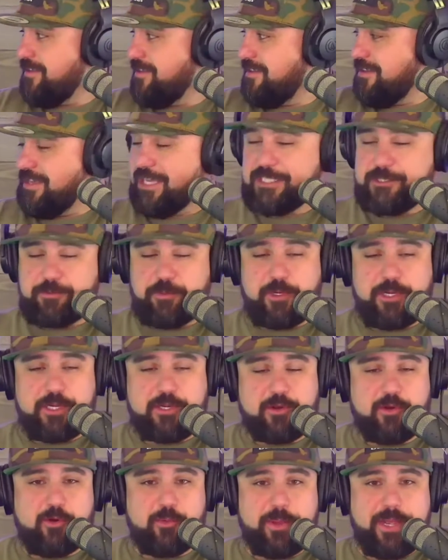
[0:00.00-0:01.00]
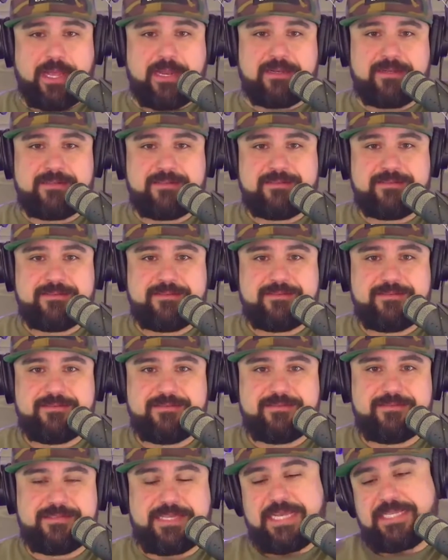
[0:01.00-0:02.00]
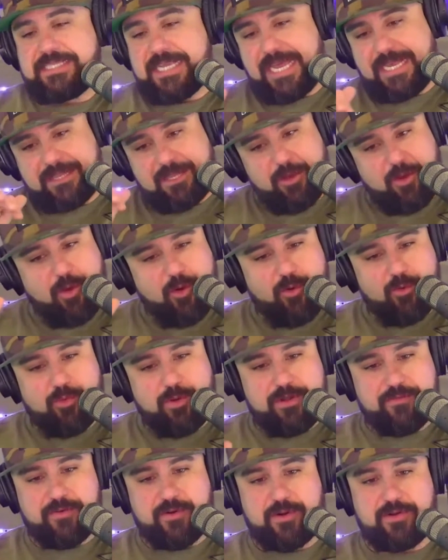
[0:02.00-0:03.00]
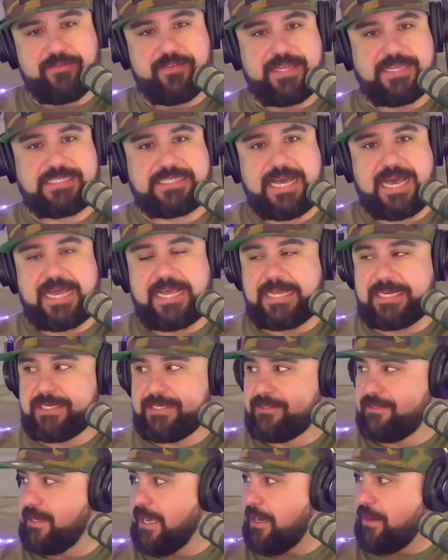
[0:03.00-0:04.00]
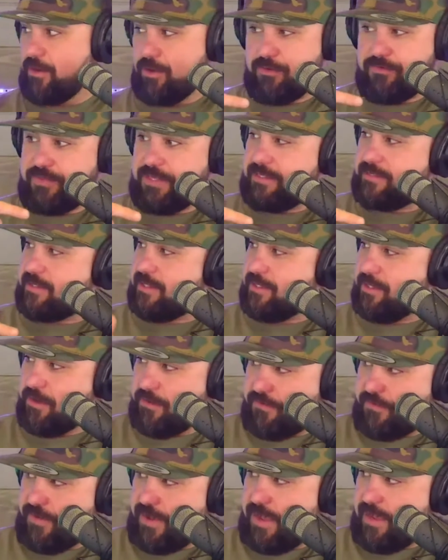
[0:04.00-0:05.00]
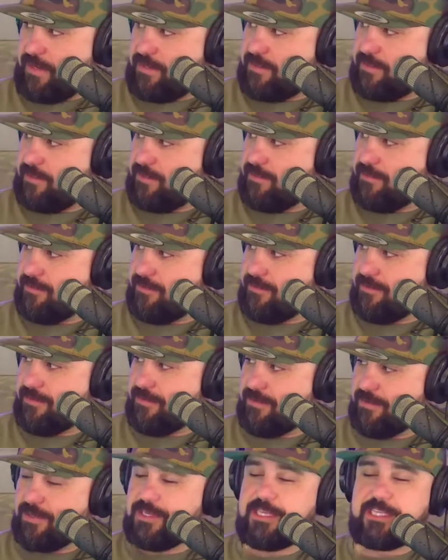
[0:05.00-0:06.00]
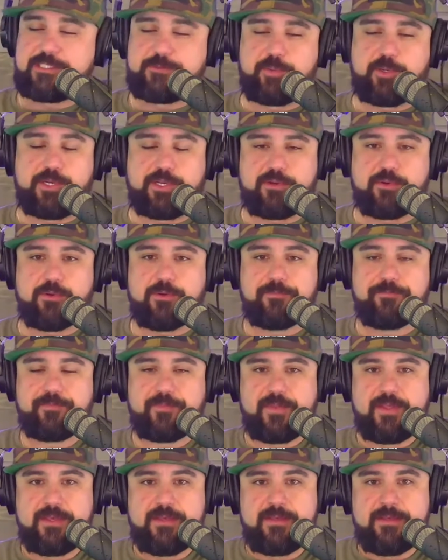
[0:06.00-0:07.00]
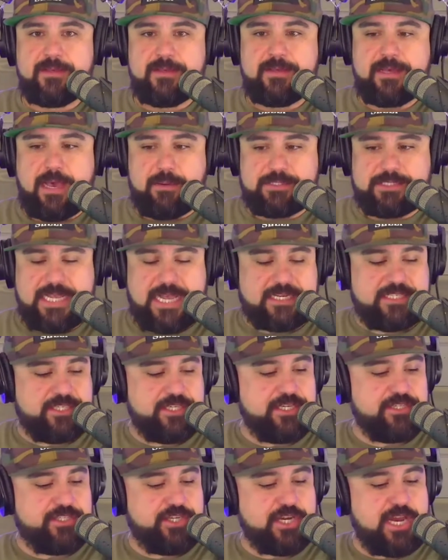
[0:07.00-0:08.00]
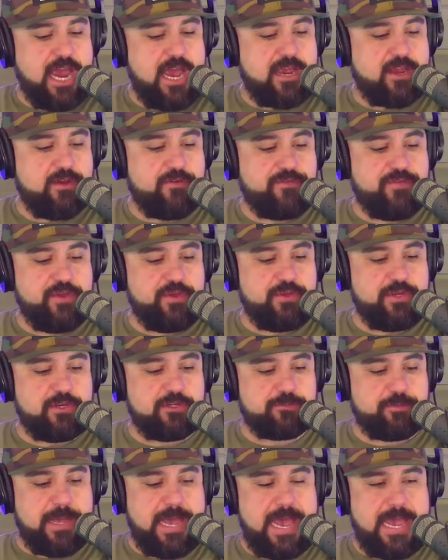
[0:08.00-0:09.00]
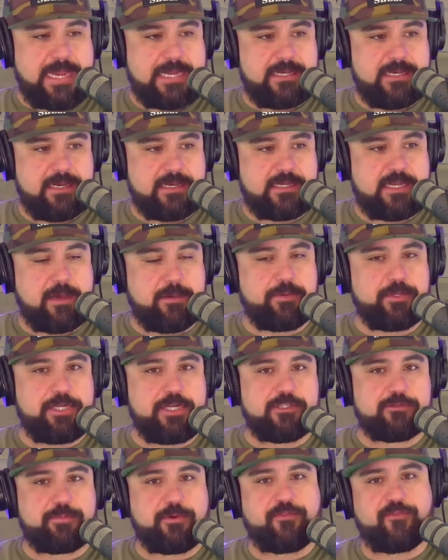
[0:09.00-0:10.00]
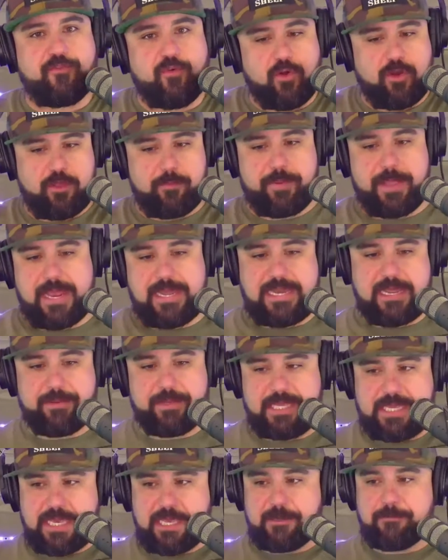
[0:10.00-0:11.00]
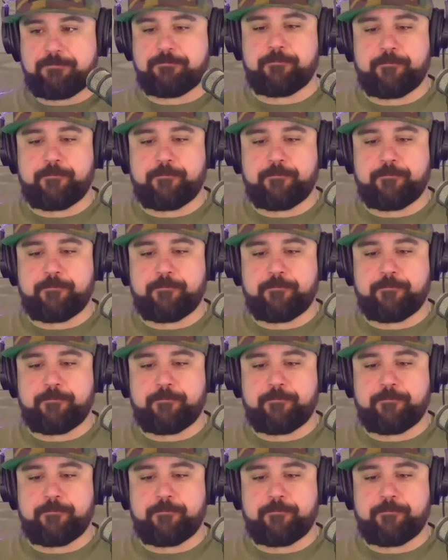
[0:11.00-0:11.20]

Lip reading: It's pretty cool, man. They take the whole river and they dye it. I don't know if that's in your facts. It's pretty cool. I was actually in Chicago a few years back, a couple years before the pandemic hit.